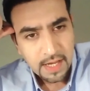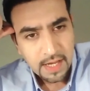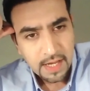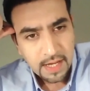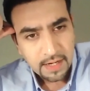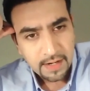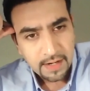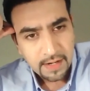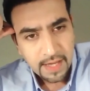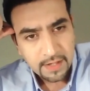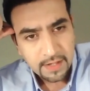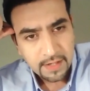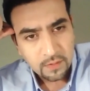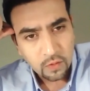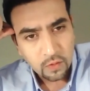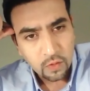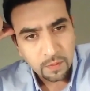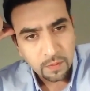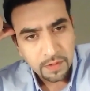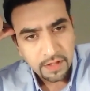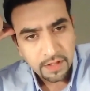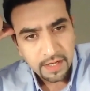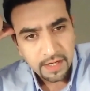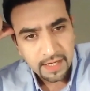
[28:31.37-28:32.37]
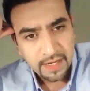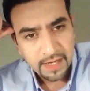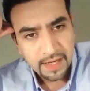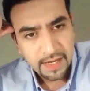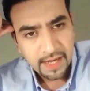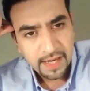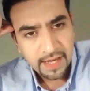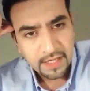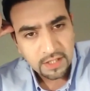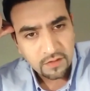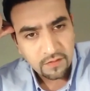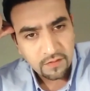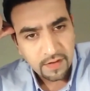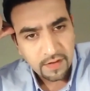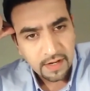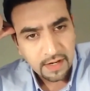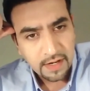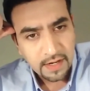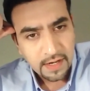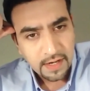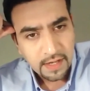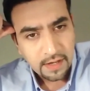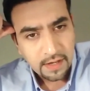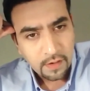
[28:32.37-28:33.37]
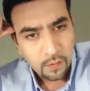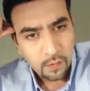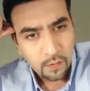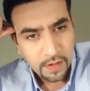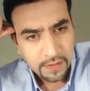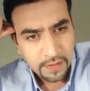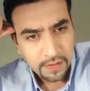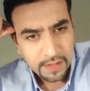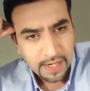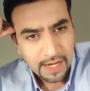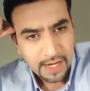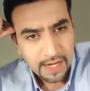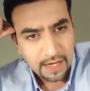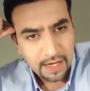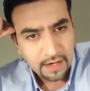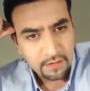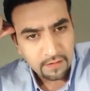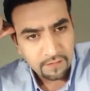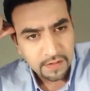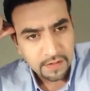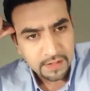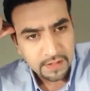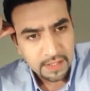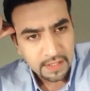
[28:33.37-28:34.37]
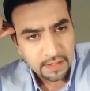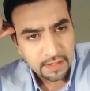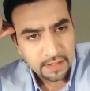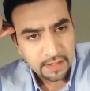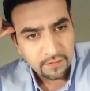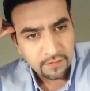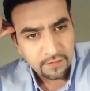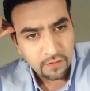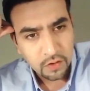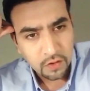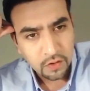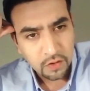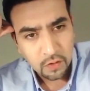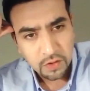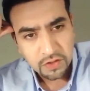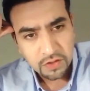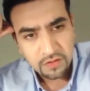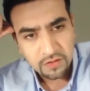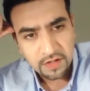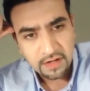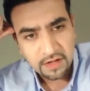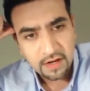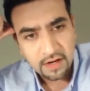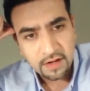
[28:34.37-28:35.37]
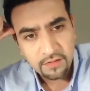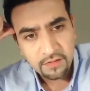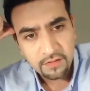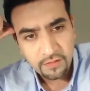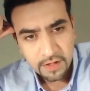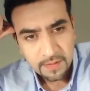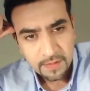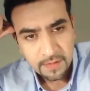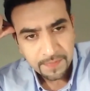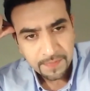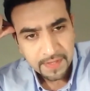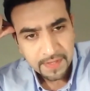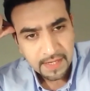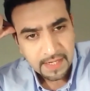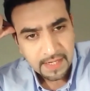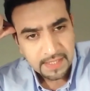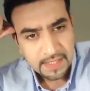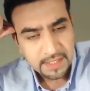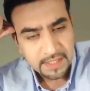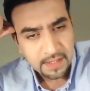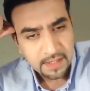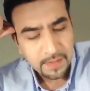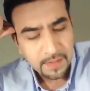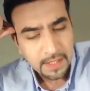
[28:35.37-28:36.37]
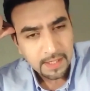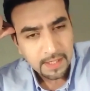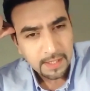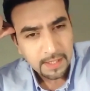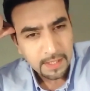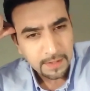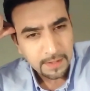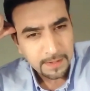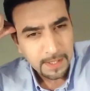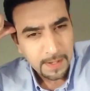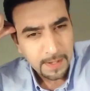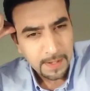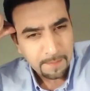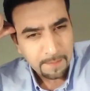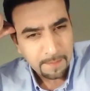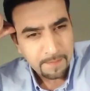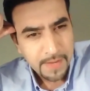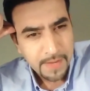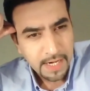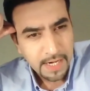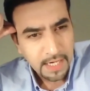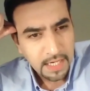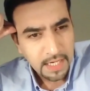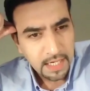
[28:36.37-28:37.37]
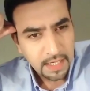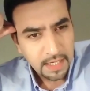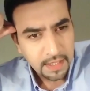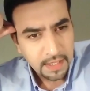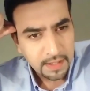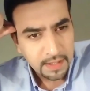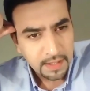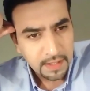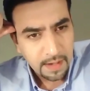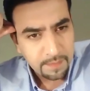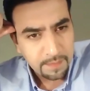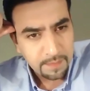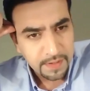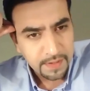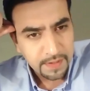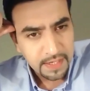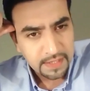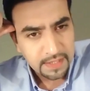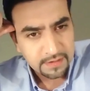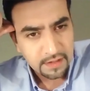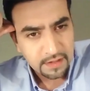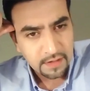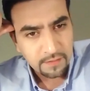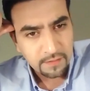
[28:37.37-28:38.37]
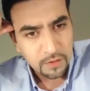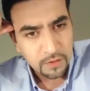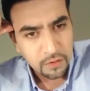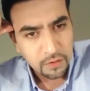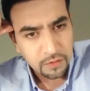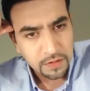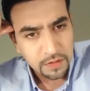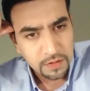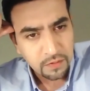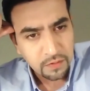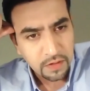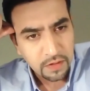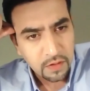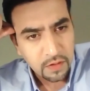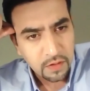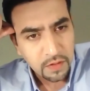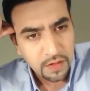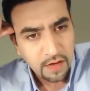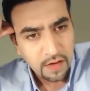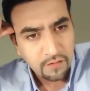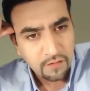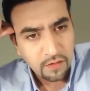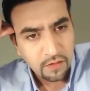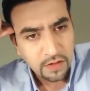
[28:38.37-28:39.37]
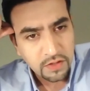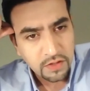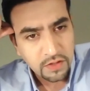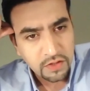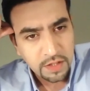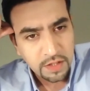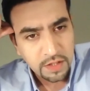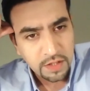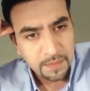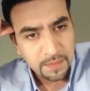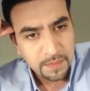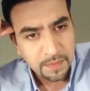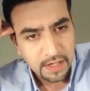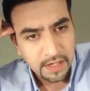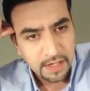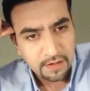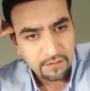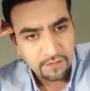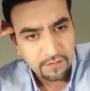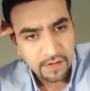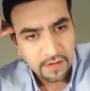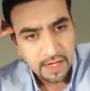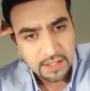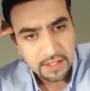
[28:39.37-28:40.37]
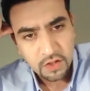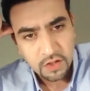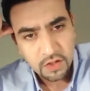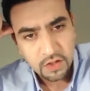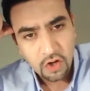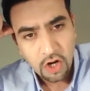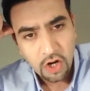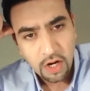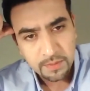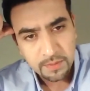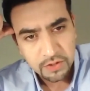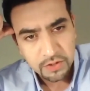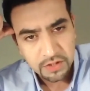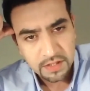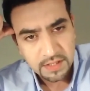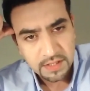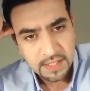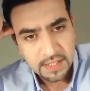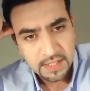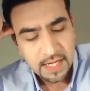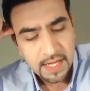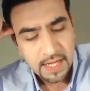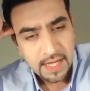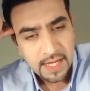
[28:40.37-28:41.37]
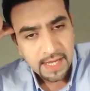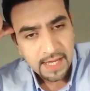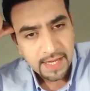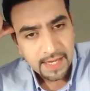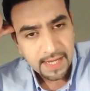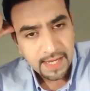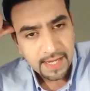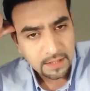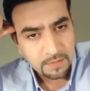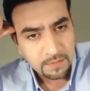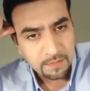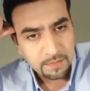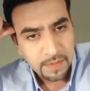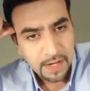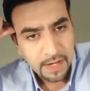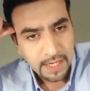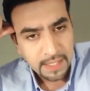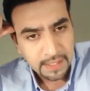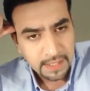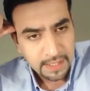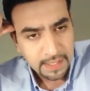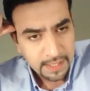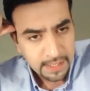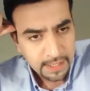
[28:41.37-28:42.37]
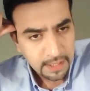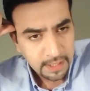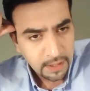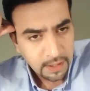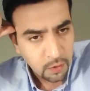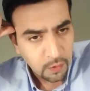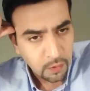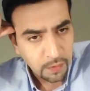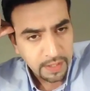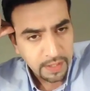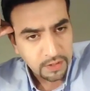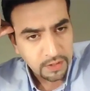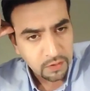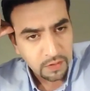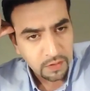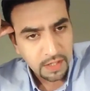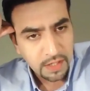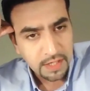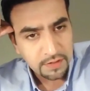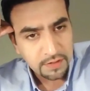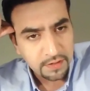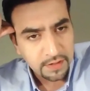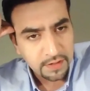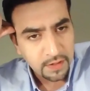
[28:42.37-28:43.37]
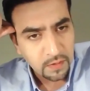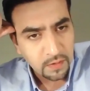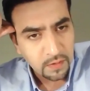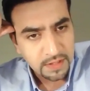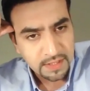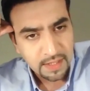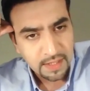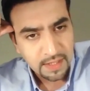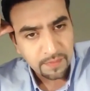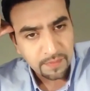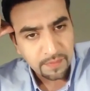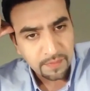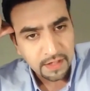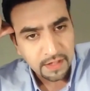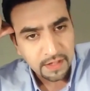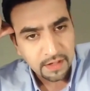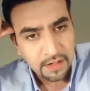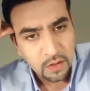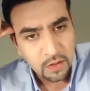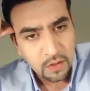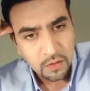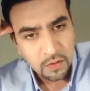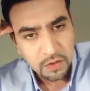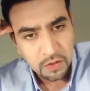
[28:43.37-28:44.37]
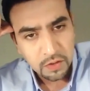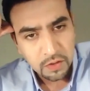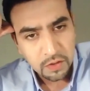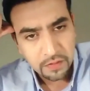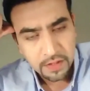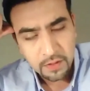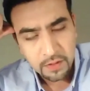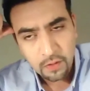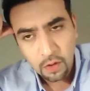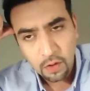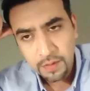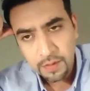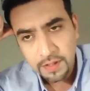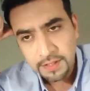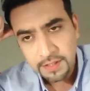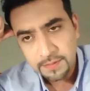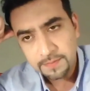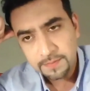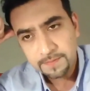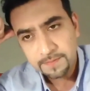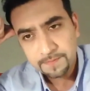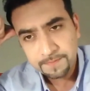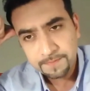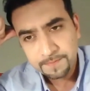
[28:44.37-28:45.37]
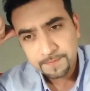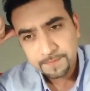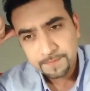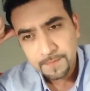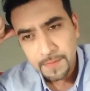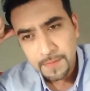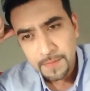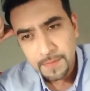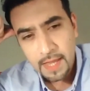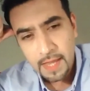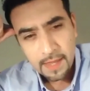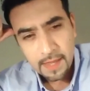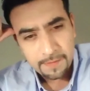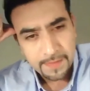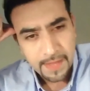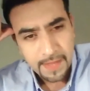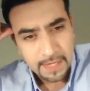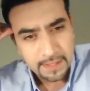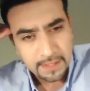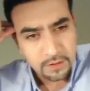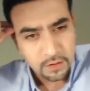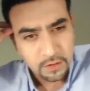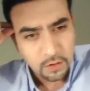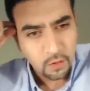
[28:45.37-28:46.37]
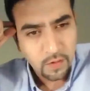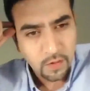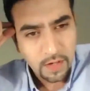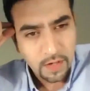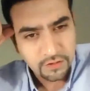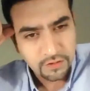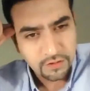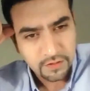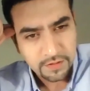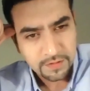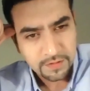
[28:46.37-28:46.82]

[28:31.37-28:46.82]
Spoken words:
like Uber engaged well with Al-Fatah for grocery delivery. Similarly, there are many companies, individuals who are looking for cheaper and faster options. Is Bykea going to introduce something new during COVID? That's the question.